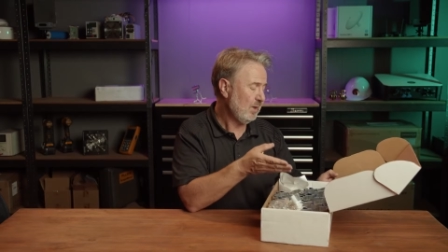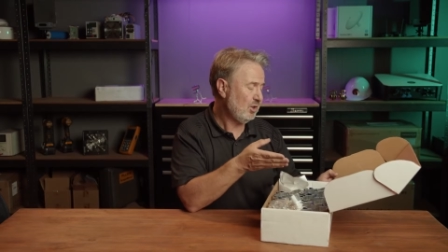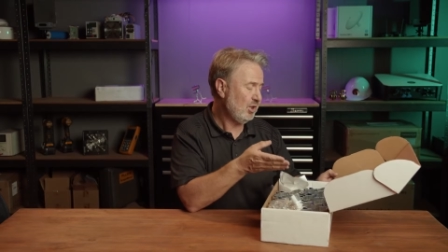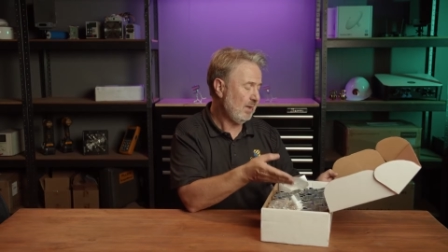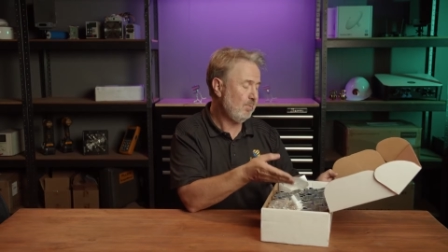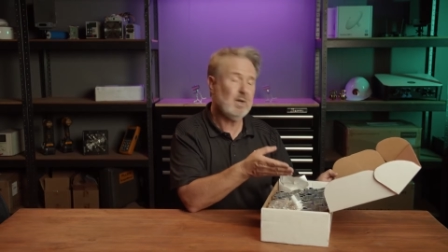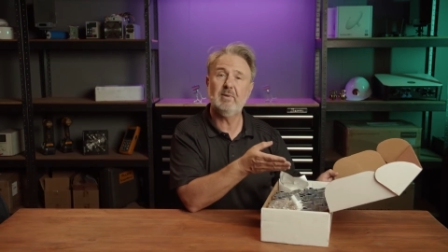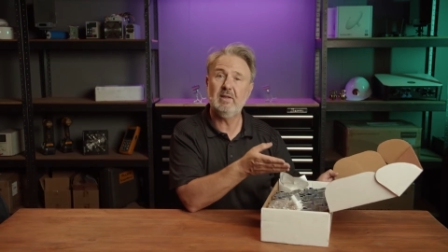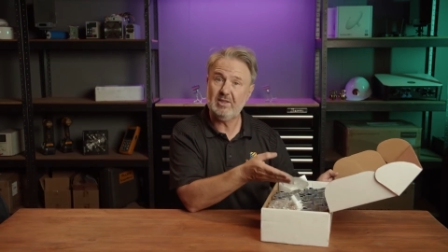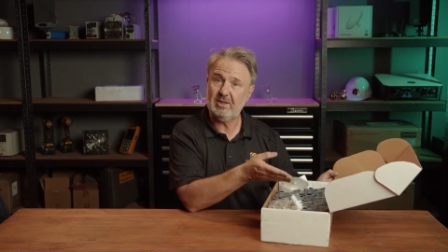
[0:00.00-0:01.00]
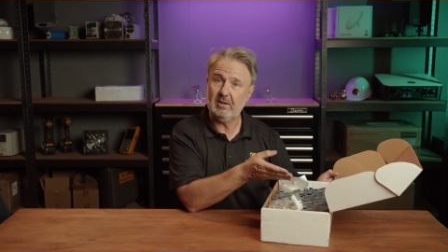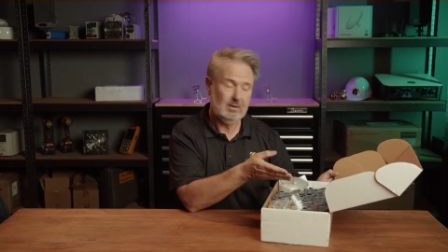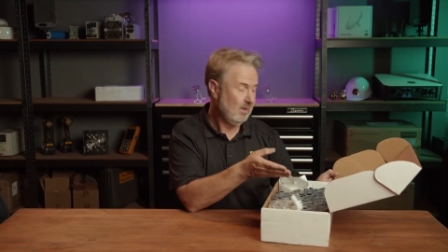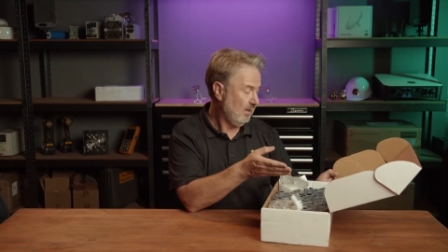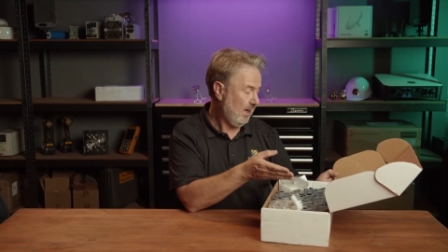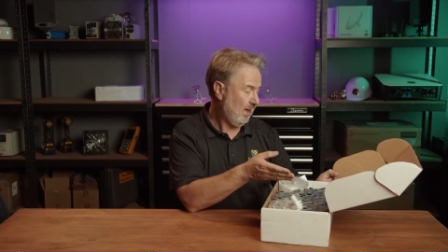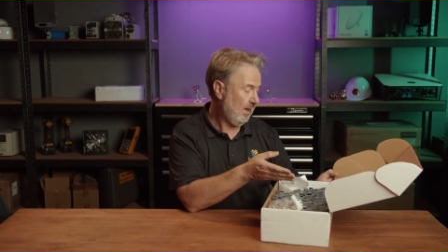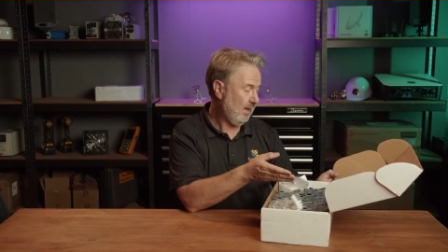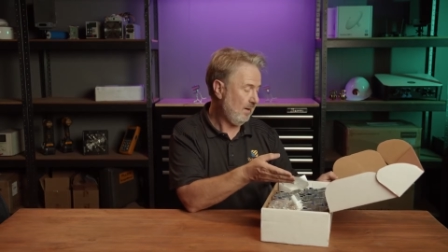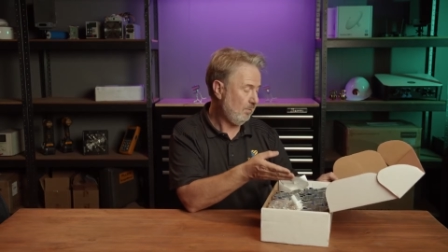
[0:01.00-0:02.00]
Now, checked by Melissa
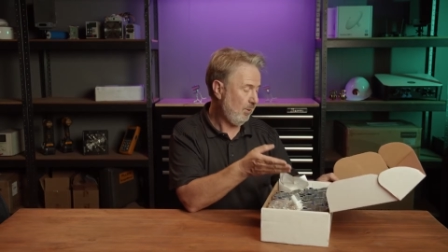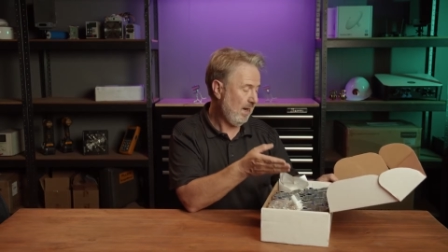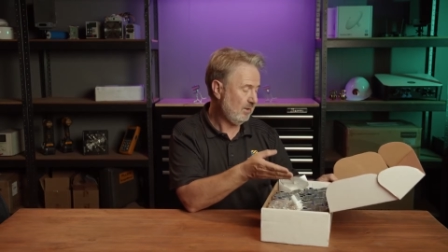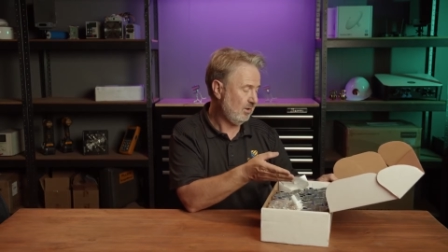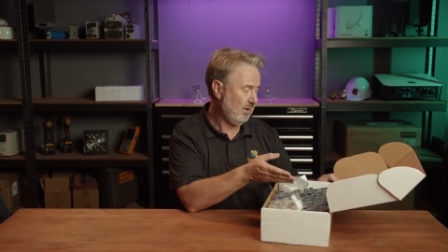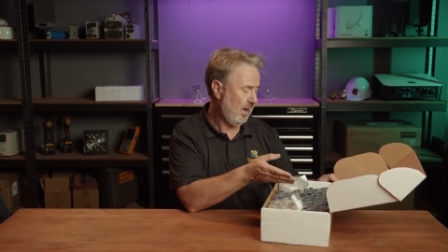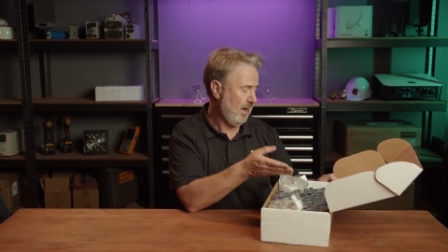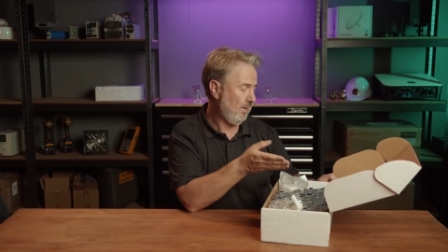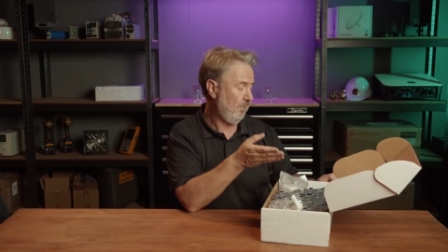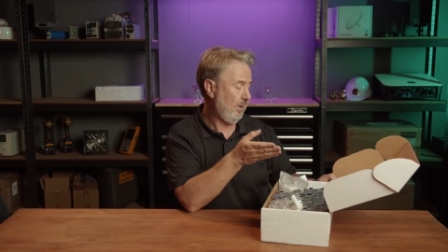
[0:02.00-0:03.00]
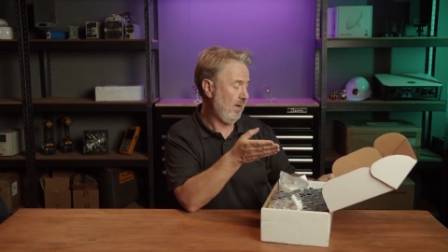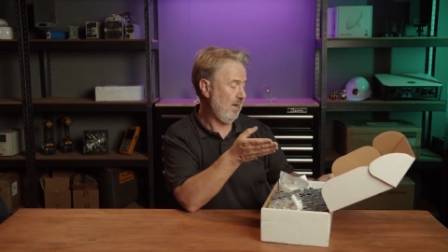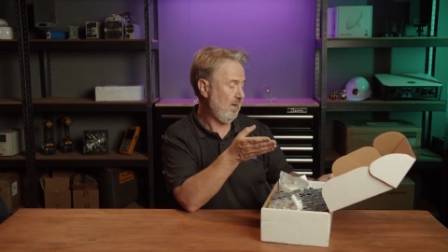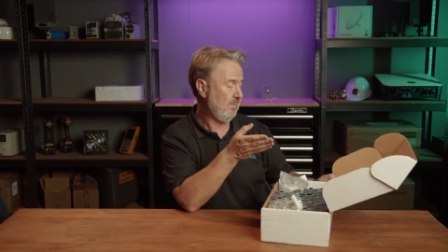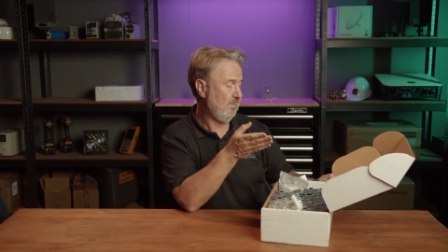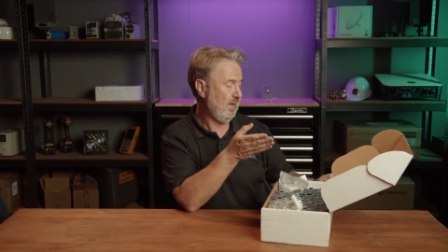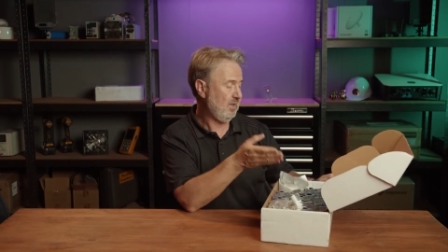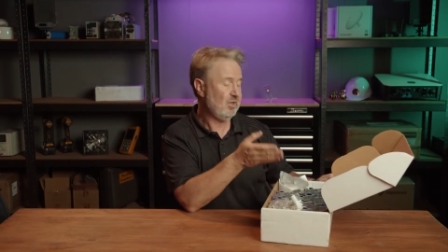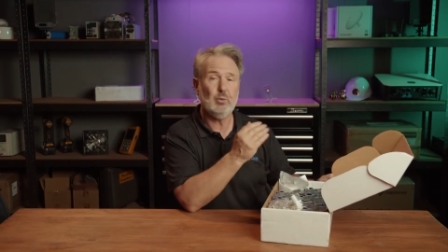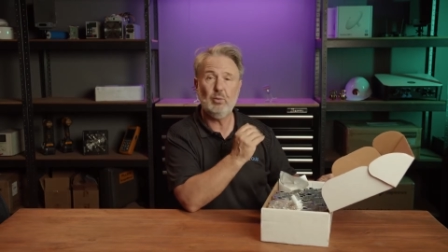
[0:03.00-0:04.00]
and packed by
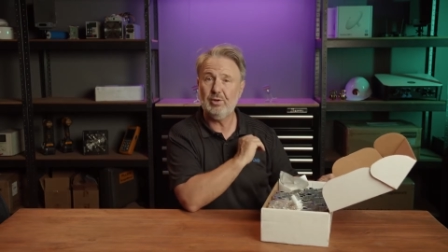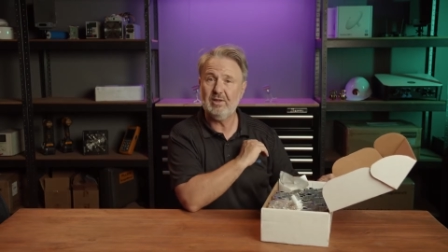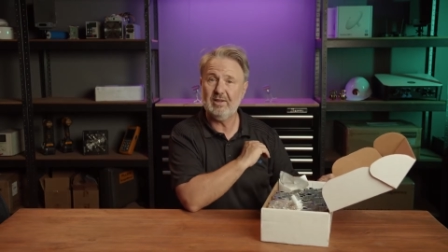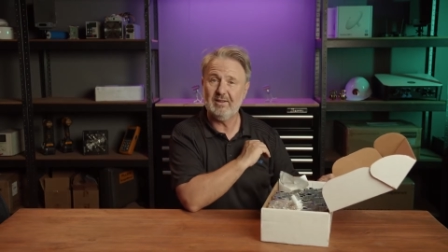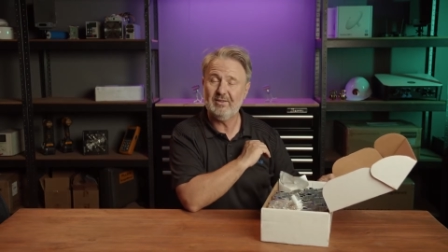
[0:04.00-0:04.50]
S. Walker.